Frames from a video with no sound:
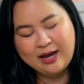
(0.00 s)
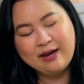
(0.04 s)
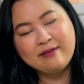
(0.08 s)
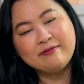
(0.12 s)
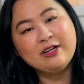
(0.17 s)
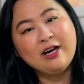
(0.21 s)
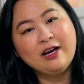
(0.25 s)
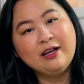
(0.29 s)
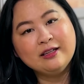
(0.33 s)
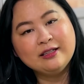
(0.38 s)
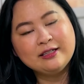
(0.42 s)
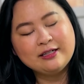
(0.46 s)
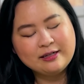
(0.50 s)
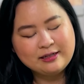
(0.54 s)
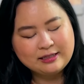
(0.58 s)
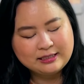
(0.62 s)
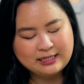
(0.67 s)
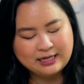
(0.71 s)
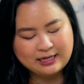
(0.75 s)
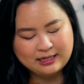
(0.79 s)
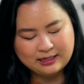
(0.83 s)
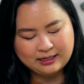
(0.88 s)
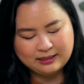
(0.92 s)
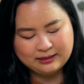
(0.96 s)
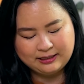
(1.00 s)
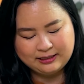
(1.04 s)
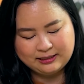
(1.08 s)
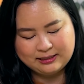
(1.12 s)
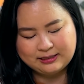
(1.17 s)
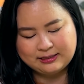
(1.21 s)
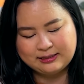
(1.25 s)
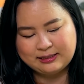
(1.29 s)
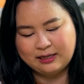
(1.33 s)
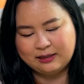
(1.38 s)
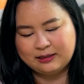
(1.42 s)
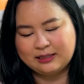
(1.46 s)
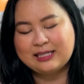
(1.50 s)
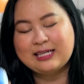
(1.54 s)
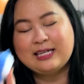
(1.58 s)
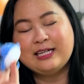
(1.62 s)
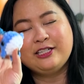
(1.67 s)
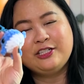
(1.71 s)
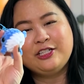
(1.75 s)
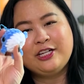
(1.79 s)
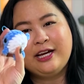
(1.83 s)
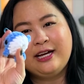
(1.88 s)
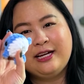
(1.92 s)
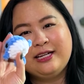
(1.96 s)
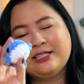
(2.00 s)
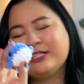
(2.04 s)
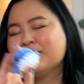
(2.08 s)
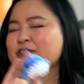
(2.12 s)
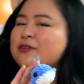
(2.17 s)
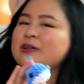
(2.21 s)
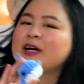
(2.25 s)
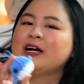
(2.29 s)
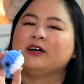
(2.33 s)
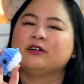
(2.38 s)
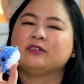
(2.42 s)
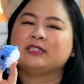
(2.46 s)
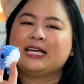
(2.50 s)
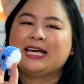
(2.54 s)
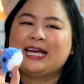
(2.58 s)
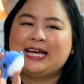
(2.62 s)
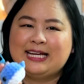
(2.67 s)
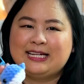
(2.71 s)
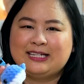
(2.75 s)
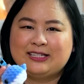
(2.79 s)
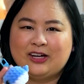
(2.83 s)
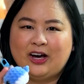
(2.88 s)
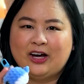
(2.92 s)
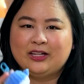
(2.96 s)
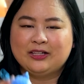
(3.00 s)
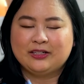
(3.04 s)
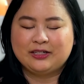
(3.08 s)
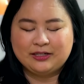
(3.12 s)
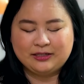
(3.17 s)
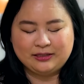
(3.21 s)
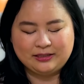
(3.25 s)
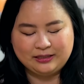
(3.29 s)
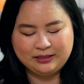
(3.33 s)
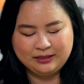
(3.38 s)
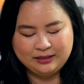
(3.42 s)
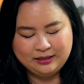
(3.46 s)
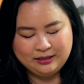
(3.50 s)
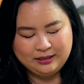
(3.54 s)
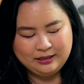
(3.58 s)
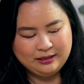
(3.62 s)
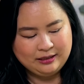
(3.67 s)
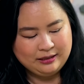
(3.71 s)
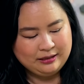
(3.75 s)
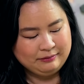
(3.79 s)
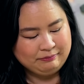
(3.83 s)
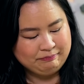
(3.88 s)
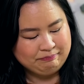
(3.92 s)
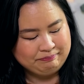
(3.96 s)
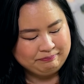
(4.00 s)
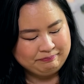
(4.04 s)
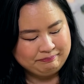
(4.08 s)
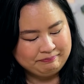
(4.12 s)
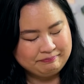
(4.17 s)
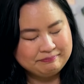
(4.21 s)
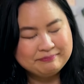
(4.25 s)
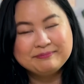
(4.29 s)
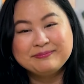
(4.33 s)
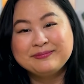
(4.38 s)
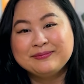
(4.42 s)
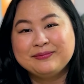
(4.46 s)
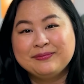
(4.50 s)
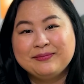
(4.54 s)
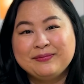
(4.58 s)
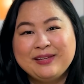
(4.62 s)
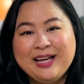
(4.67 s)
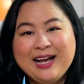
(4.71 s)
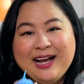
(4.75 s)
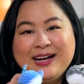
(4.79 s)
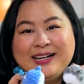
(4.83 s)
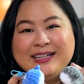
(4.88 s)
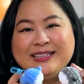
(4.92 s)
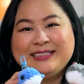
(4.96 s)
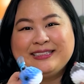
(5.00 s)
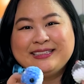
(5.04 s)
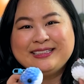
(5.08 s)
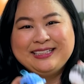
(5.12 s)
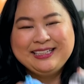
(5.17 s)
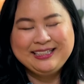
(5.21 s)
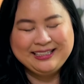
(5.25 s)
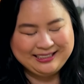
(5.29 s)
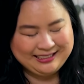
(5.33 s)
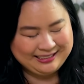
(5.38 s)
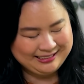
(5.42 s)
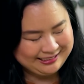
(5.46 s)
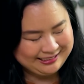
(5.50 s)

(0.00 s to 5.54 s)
$5, and I like to sell the keychains around $8. Yeah, these next